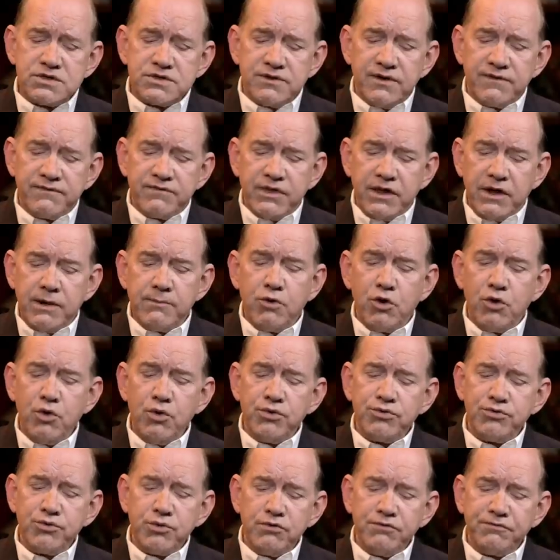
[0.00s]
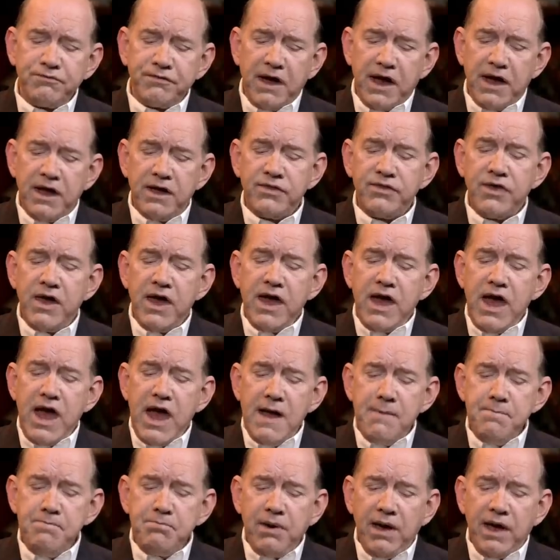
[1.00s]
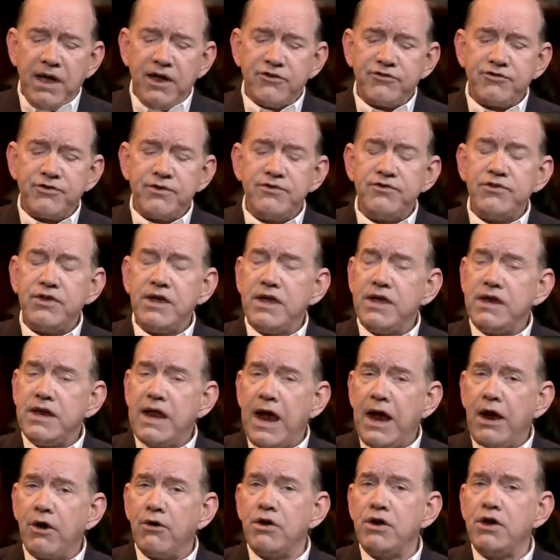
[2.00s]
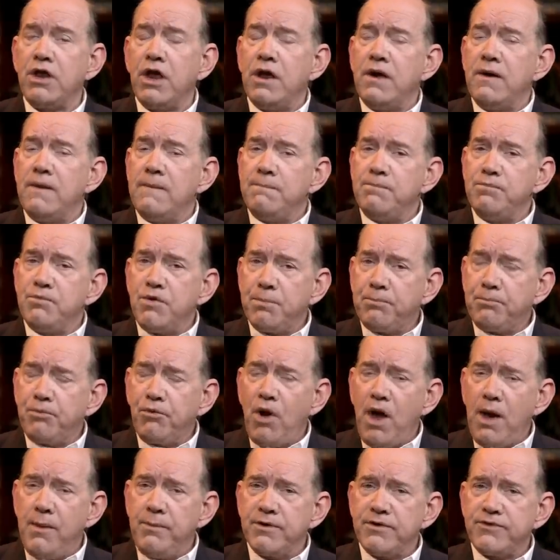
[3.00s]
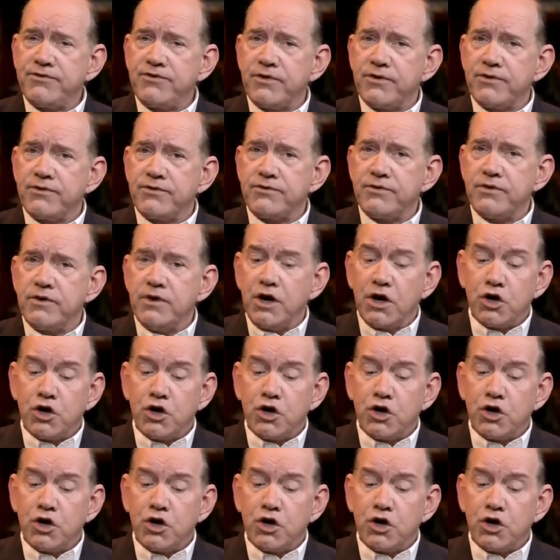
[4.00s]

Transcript: of them who through faith and patience inherit the promises.